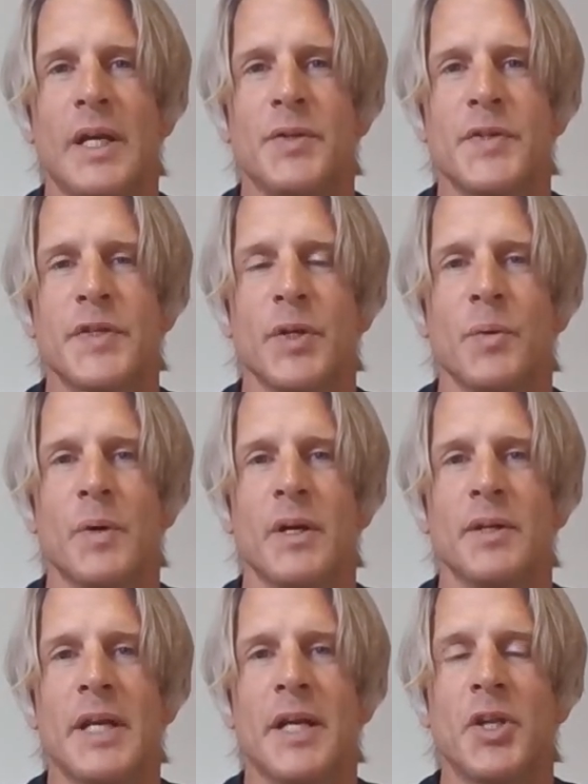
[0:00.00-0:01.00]
and so
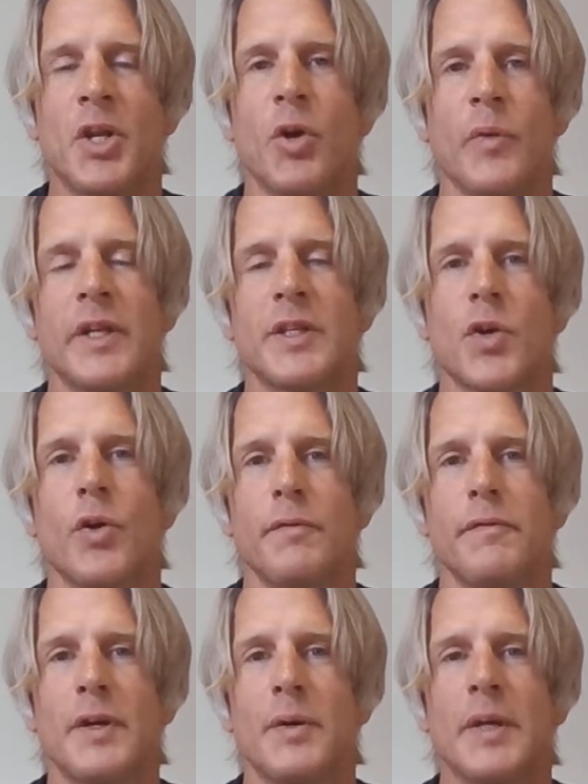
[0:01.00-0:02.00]
on. I know that's all
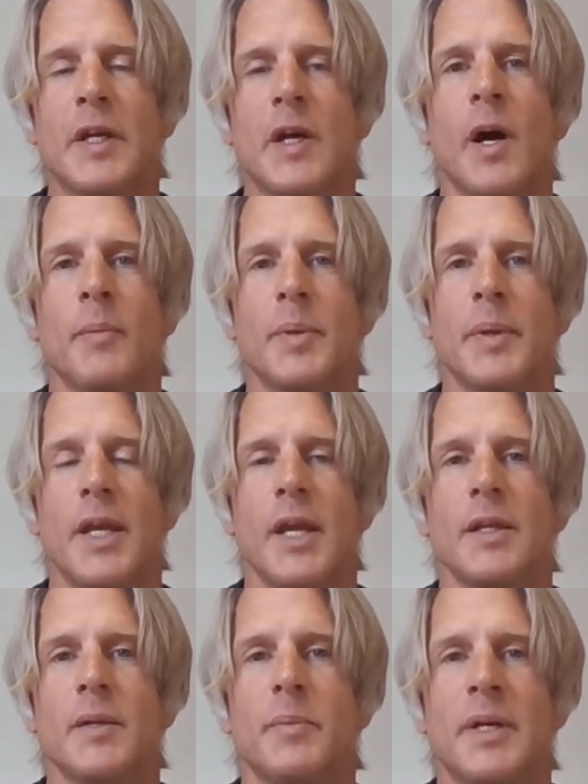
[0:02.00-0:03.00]
very complicated,